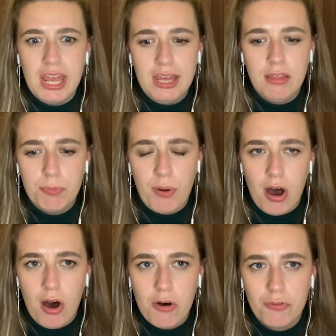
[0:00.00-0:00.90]
is
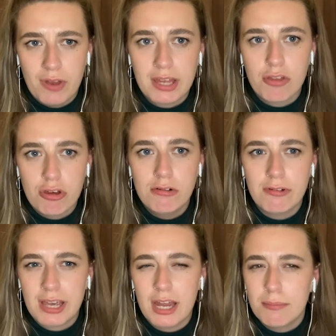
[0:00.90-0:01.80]
part of like a junior
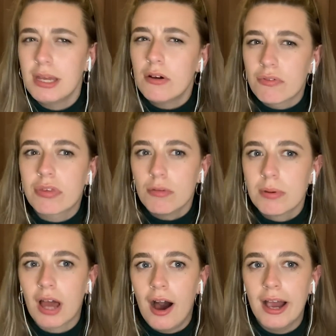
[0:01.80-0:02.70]
academy of some
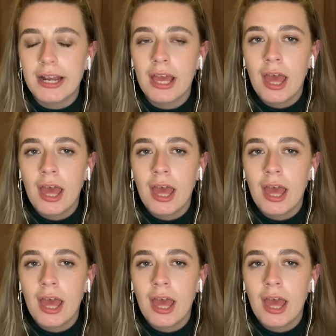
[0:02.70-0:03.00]
kind.